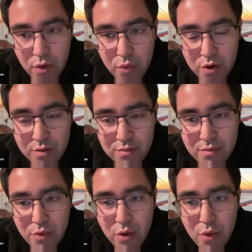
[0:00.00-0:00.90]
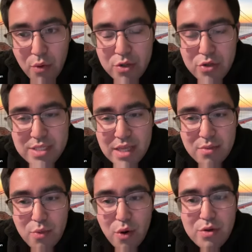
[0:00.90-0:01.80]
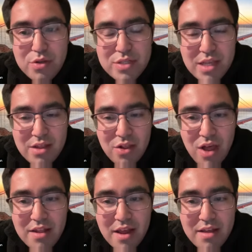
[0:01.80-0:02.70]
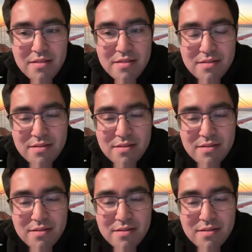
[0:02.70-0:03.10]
what, what, would well, what would you here, set? What would you close. set the line at?